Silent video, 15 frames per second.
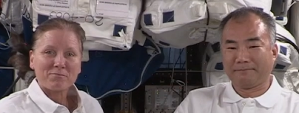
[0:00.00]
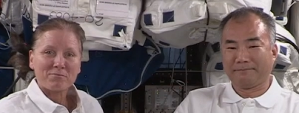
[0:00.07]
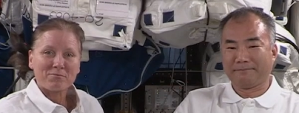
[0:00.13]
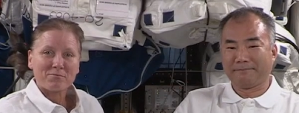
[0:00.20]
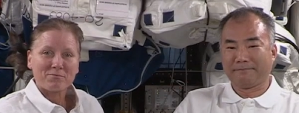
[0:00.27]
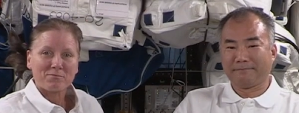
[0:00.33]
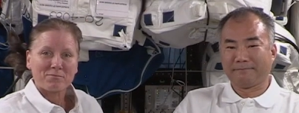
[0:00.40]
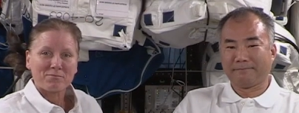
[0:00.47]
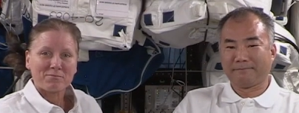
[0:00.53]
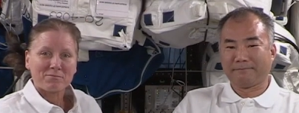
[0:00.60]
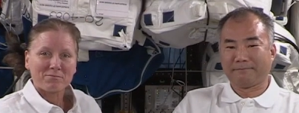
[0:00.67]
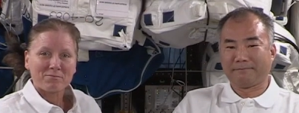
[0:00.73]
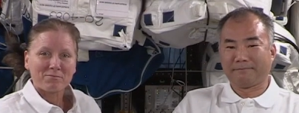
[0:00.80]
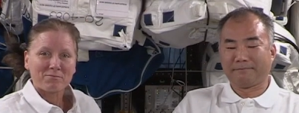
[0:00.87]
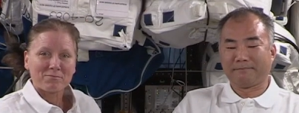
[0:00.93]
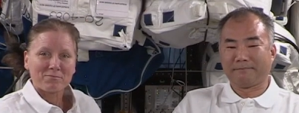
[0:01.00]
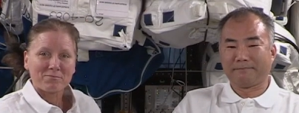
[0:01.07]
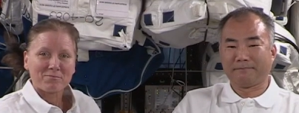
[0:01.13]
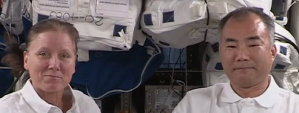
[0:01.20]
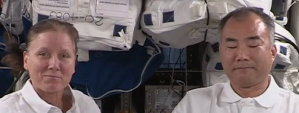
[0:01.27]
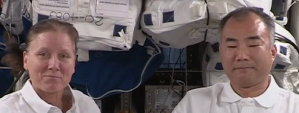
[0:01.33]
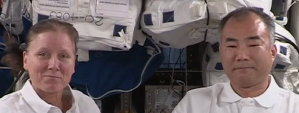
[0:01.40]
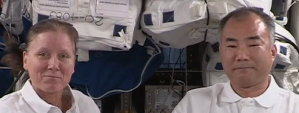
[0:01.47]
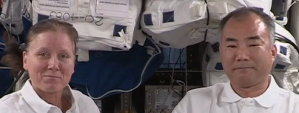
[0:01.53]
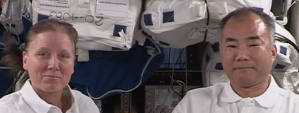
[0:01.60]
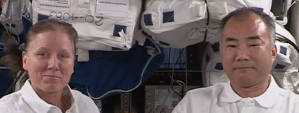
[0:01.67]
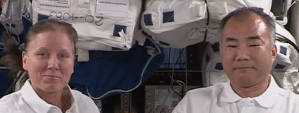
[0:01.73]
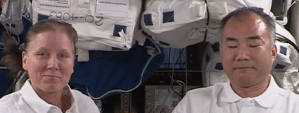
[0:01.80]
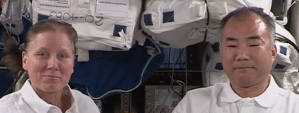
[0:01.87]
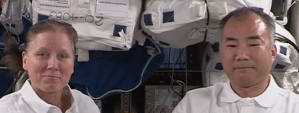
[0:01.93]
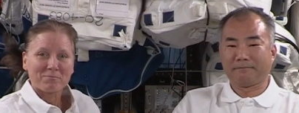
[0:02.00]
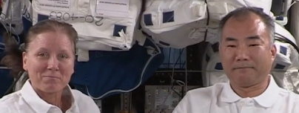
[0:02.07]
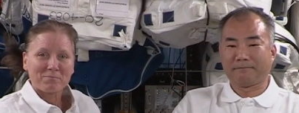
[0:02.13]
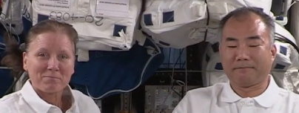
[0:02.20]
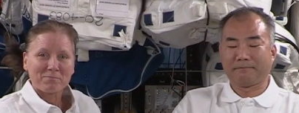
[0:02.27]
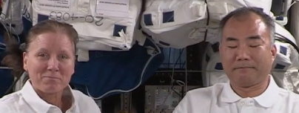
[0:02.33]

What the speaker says: Nothing is said.